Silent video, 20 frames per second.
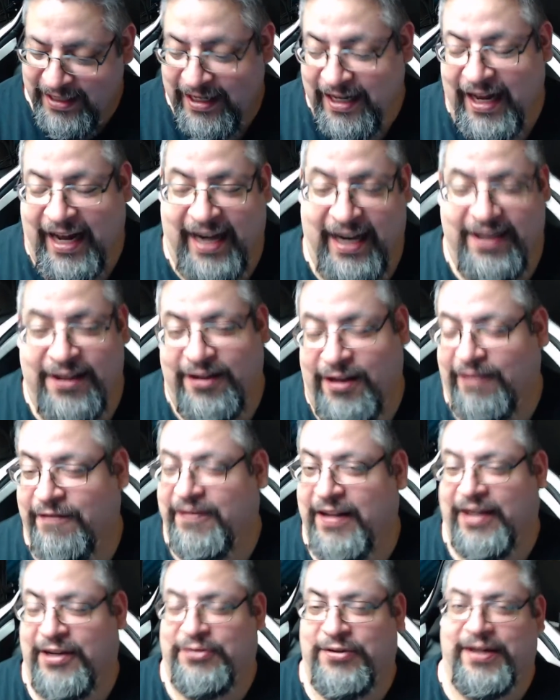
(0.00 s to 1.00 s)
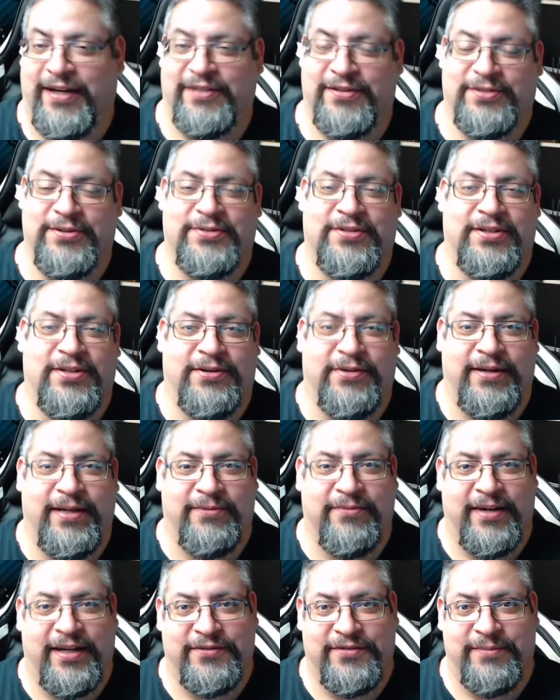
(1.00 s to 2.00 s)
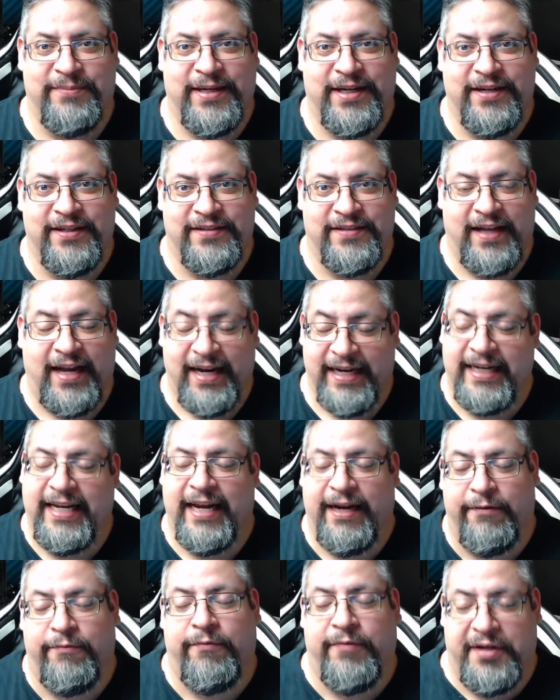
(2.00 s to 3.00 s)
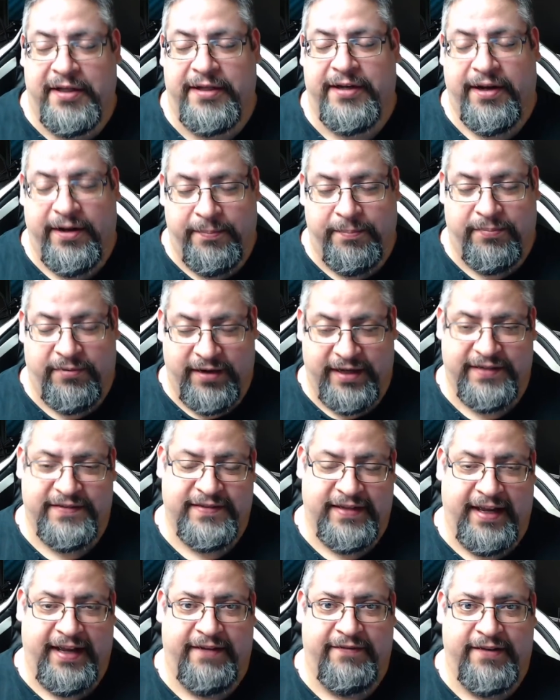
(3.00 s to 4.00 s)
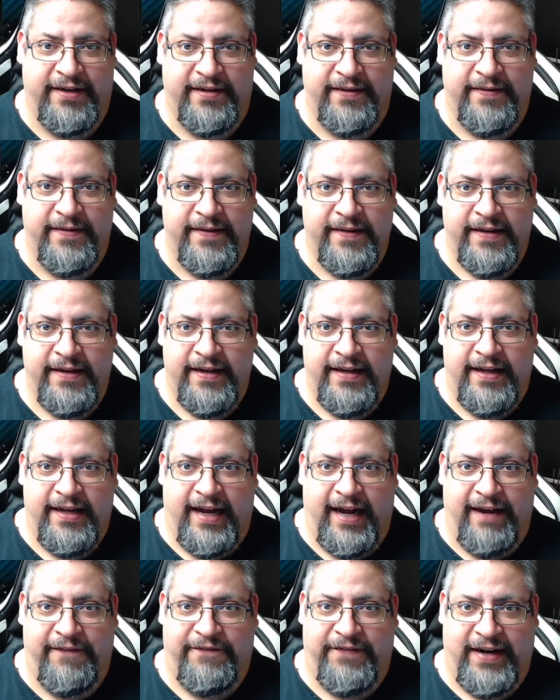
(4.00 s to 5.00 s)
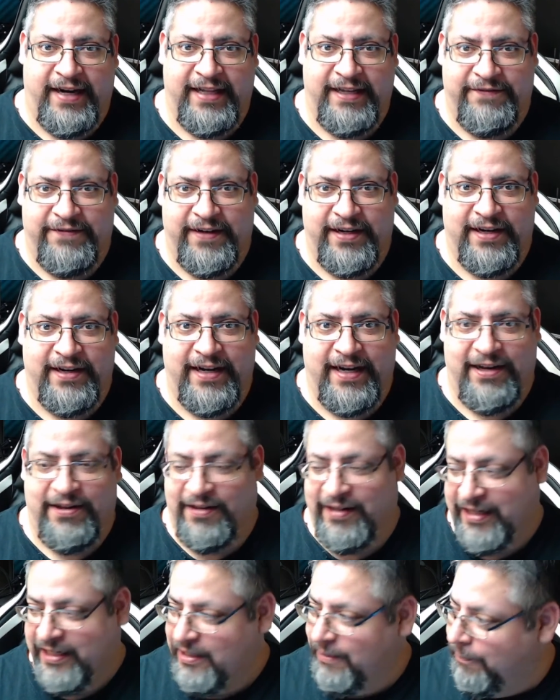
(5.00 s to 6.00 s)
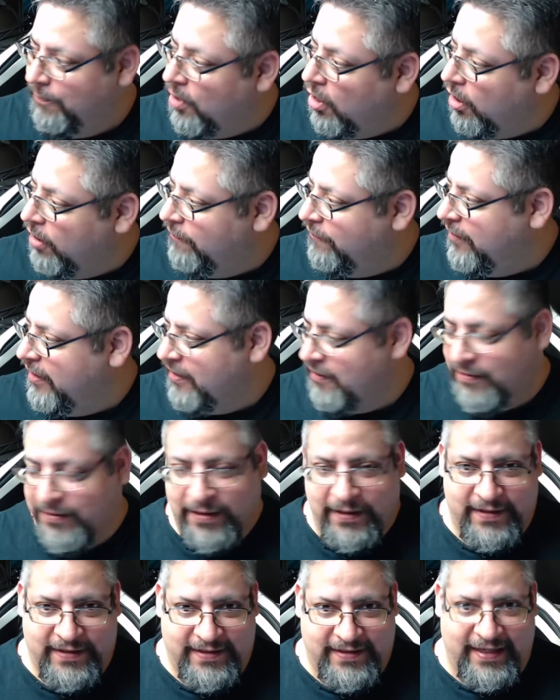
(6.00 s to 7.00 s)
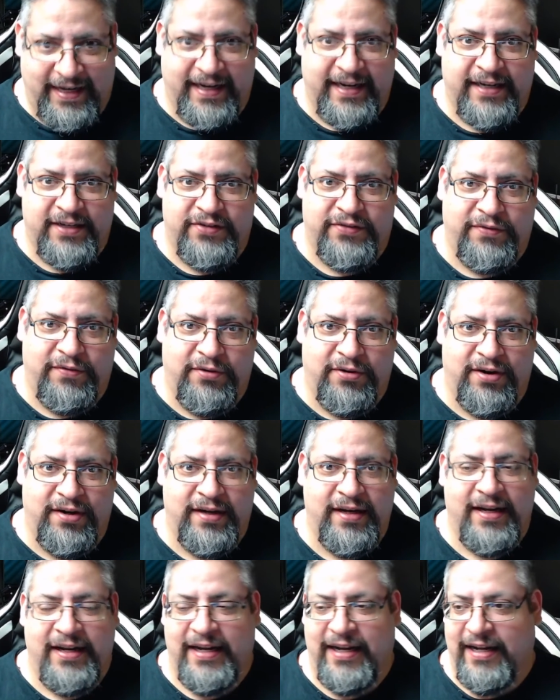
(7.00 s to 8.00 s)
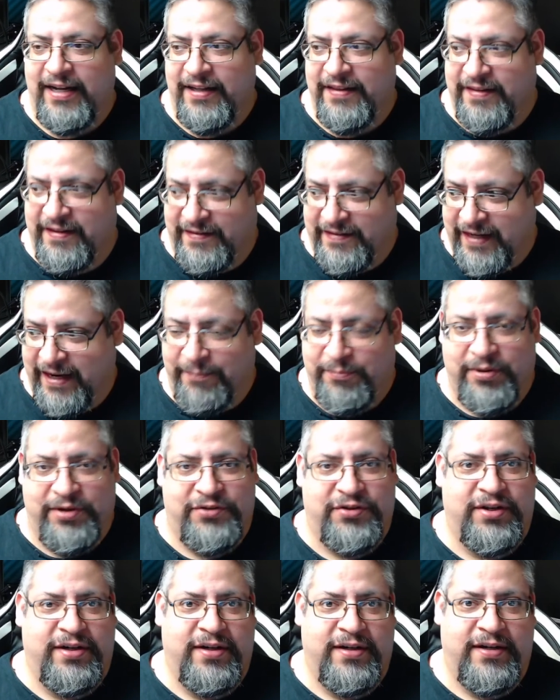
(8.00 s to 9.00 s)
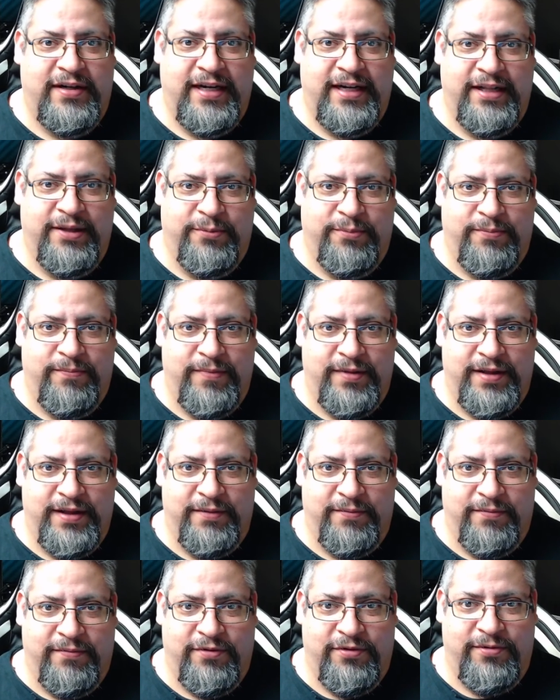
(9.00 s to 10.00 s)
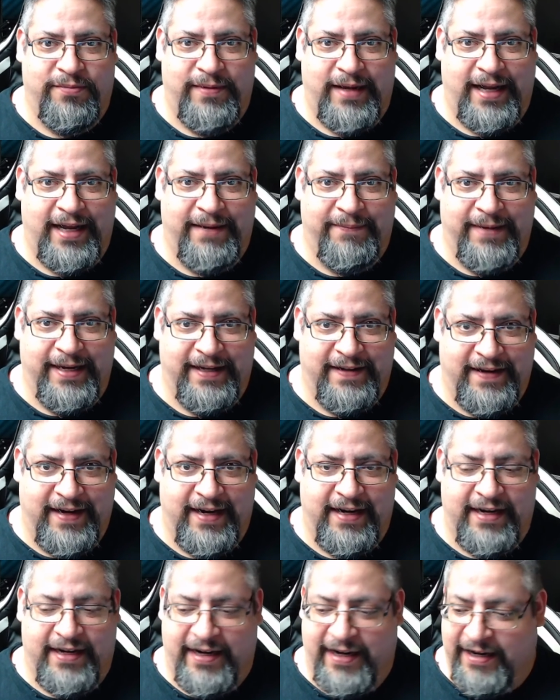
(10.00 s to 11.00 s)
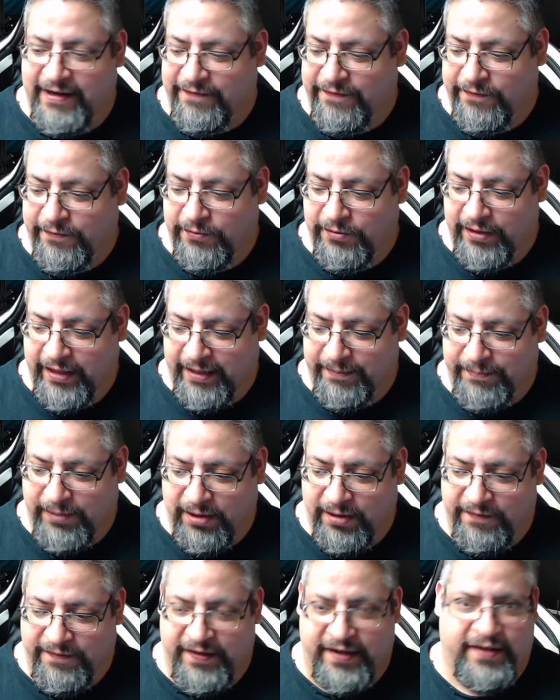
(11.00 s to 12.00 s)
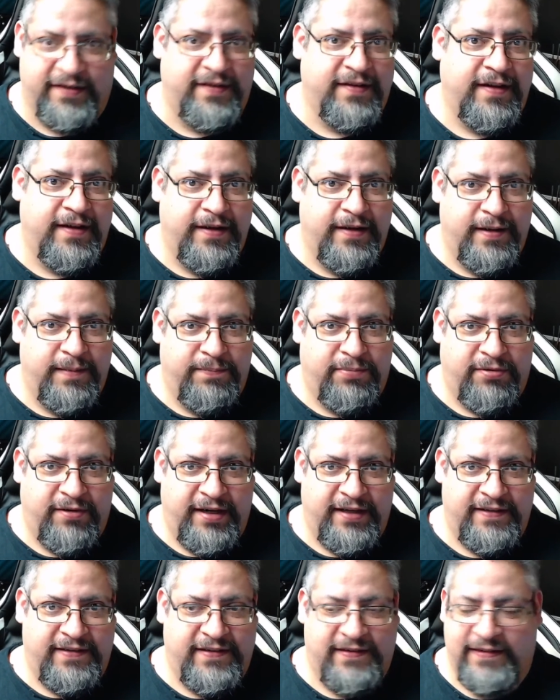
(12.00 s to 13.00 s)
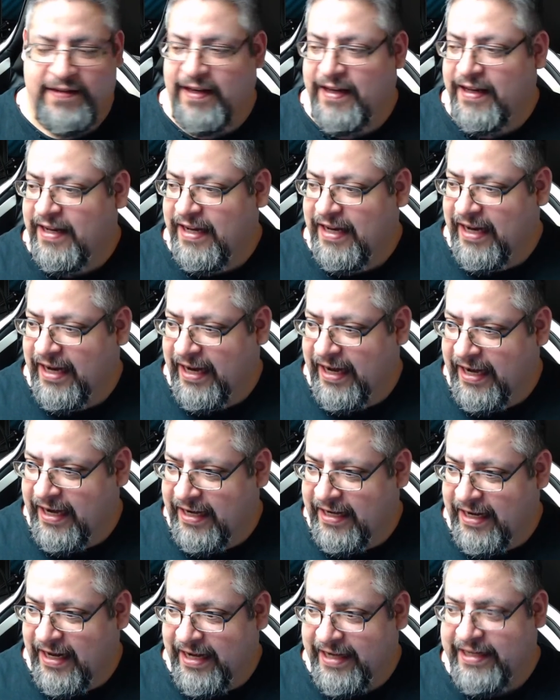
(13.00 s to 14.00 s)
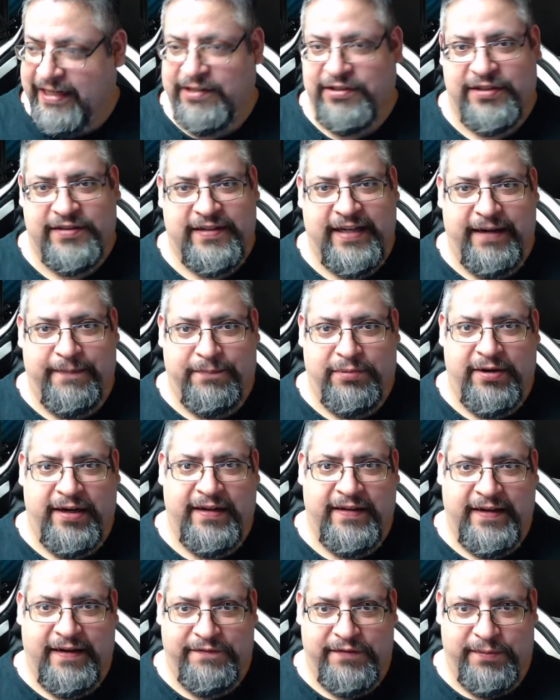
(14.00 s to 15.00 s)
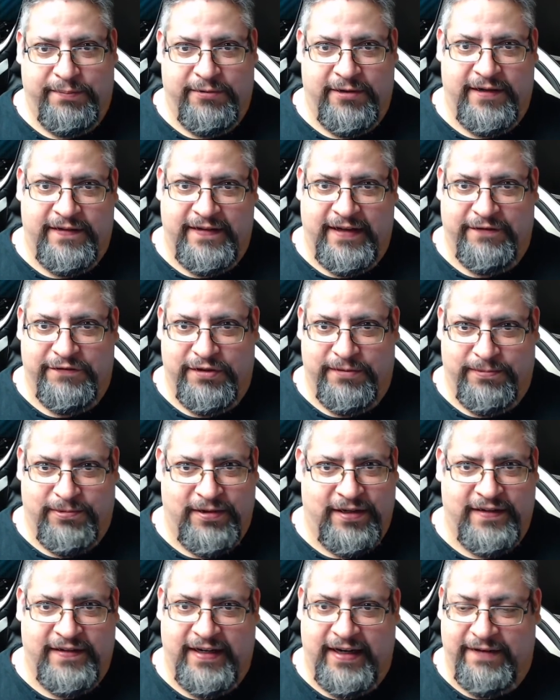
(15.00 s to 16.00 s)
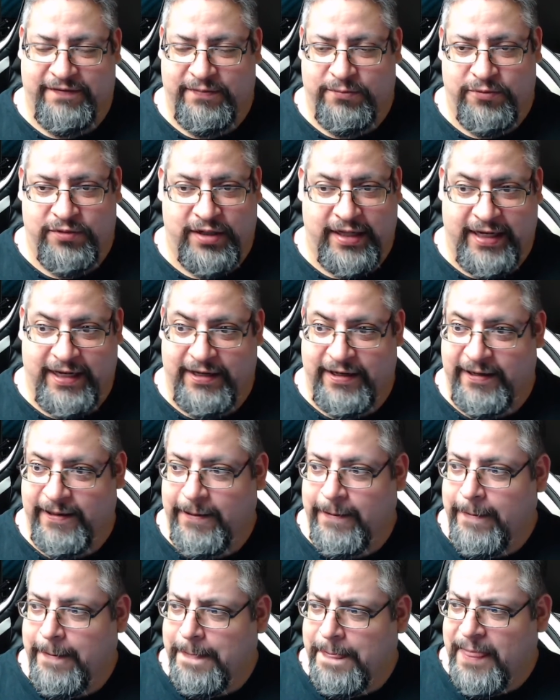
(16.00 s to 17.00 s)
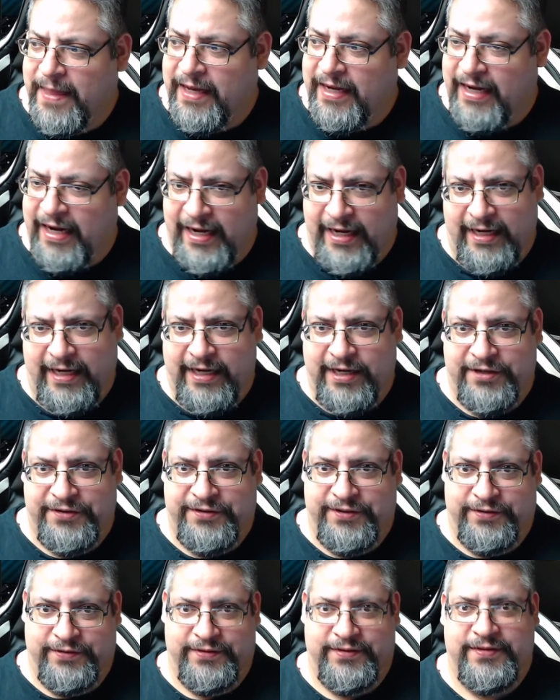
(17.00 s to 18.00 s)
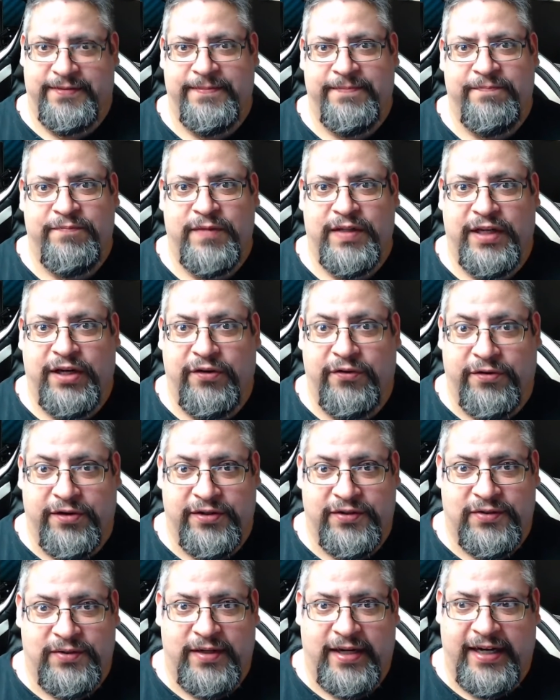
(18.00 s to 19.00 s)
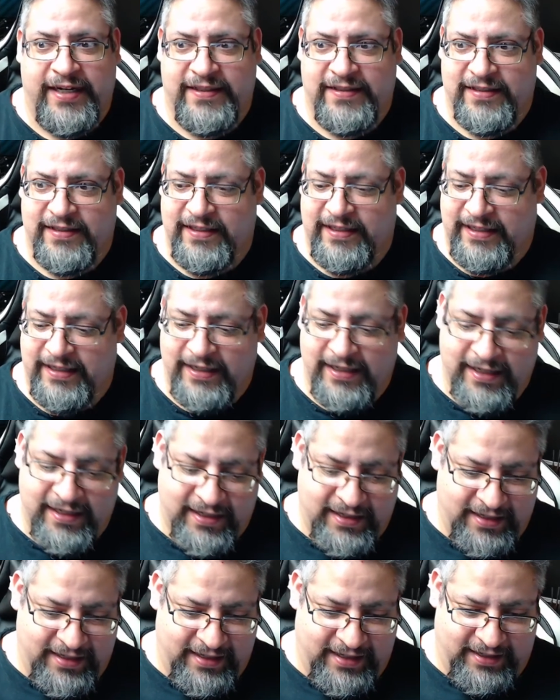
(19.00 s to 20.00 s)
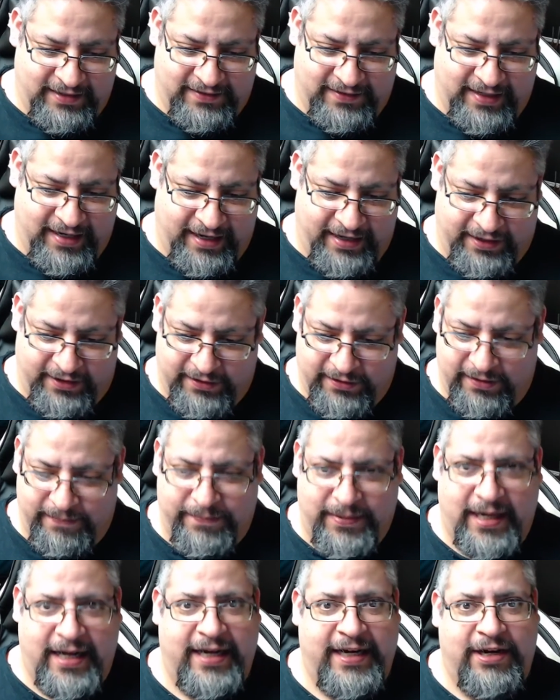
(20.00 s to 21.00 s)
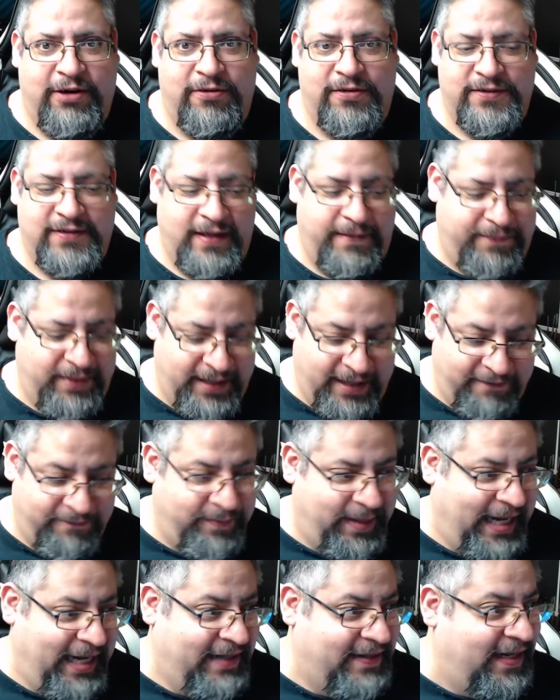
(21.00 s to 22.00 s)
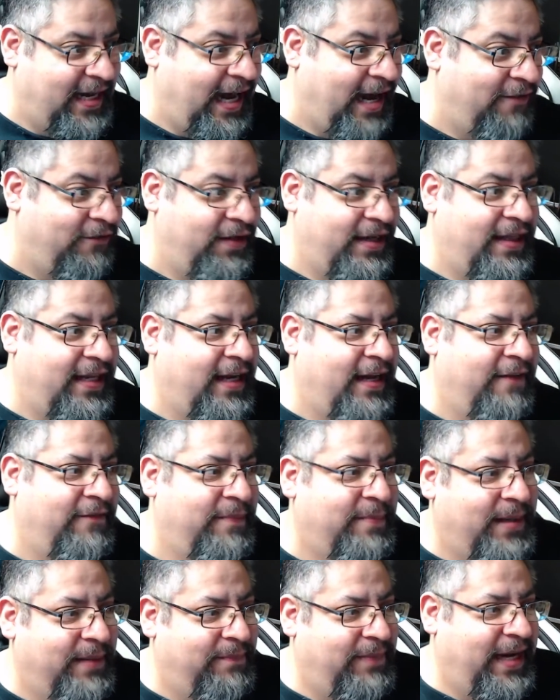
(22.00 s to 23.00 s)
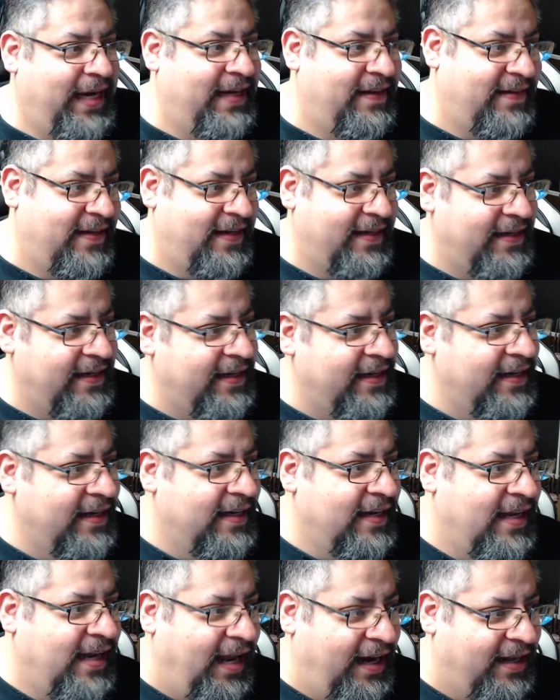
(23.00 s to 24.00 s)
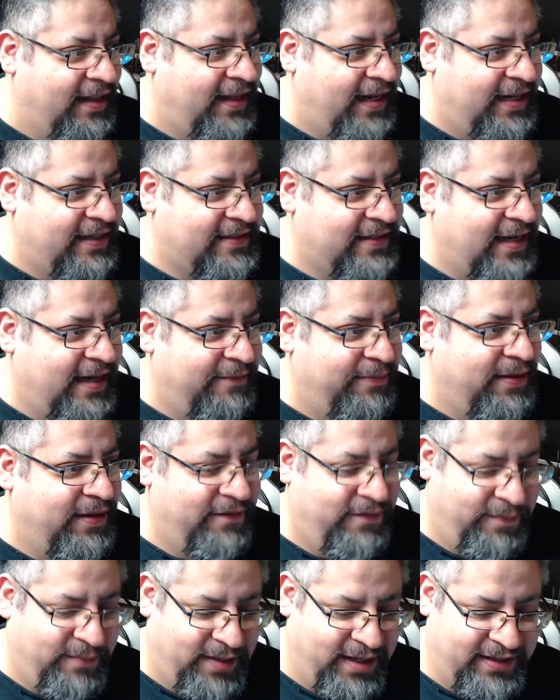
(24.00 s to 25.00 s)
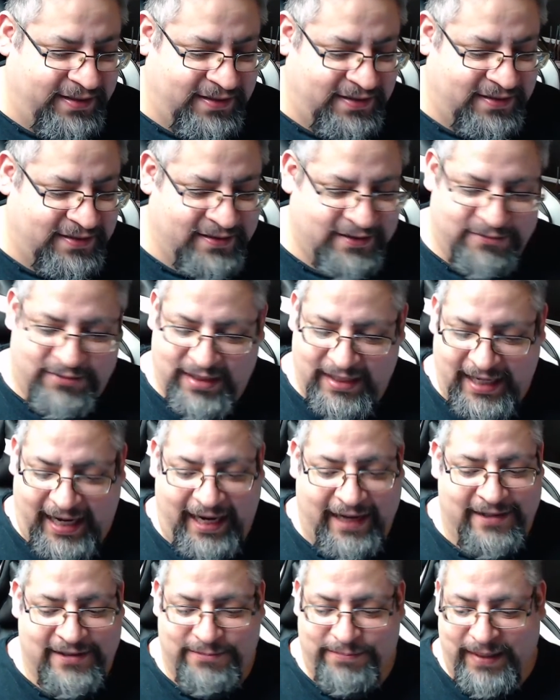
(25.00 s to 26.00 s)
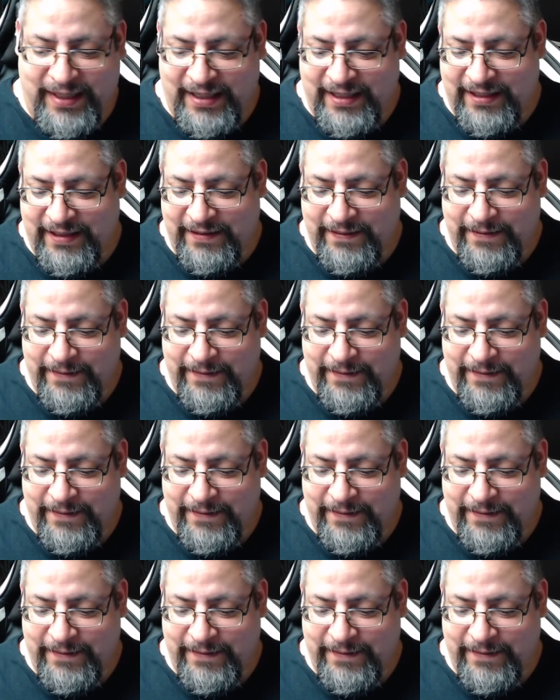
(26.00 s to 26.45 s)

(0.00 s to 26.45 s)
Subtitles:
I love that translucent green resin because I get really good prints out of it. I finally figured out like the perfect settings for it, the temperature in the room, how to maintain it at for that perfect prints, and I could just get print after print after print after, without any issues. Cures nicely. It's got a good body, holds up, and I've painted everything I've been painting in the last couple of months really has been